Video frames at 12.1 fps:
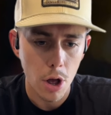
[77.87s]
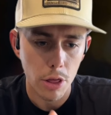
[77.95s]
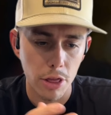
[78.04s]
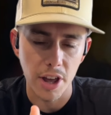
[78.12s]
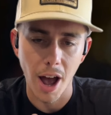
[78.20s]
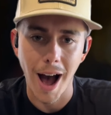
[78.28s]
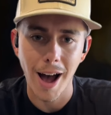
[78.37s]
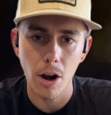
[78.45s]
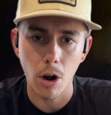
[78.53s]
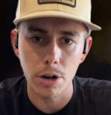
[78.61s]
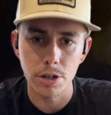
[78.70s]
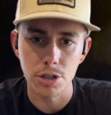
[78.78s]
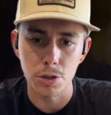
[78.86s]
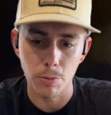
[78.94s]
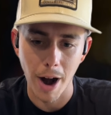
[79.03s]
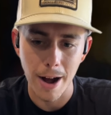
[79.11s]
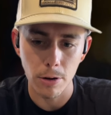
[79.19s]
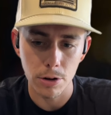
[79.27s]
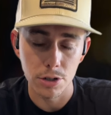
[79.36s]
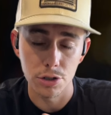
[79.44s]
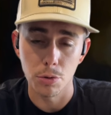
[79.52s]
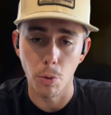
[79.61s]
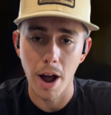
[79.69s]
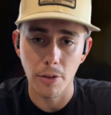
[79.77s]
The high hardness route is
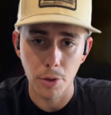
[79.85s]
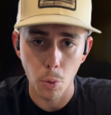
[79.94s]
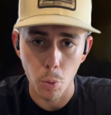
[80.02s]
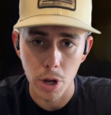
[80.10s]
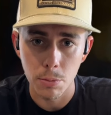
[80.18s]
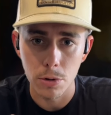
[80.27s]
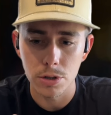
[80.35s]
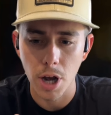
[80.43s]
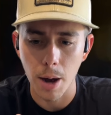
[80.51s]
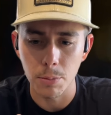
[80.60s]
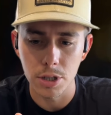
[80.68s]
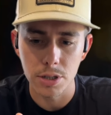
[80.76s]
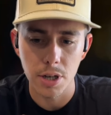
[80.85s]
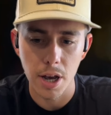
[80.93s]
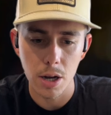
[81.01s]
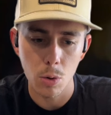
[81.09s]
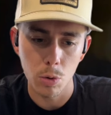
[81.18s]
the route that we most commonly take,